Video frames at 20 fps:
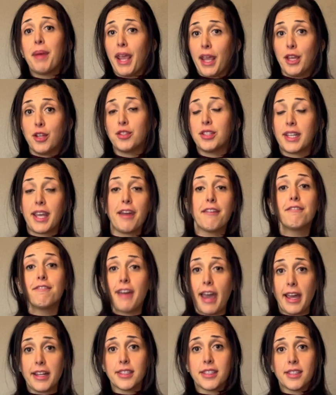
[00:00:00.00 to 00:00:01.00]
paying to get
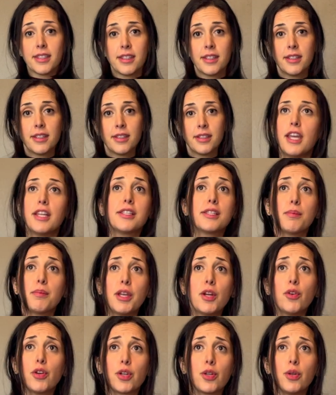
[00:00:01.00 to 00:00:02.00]
fat. It's a
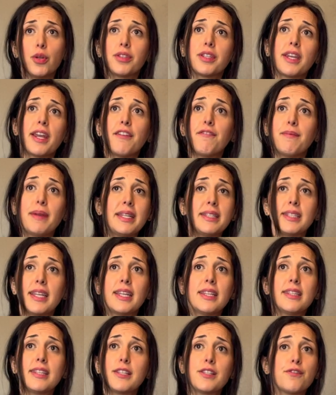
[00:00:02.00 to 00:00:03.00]
miracle that I've
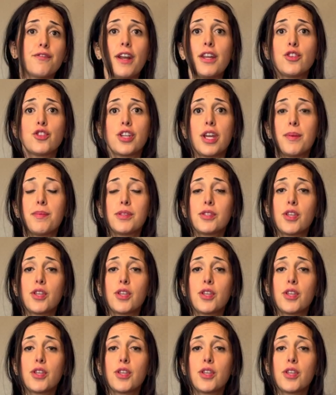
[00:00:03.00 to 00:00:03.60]
maintained these friendships,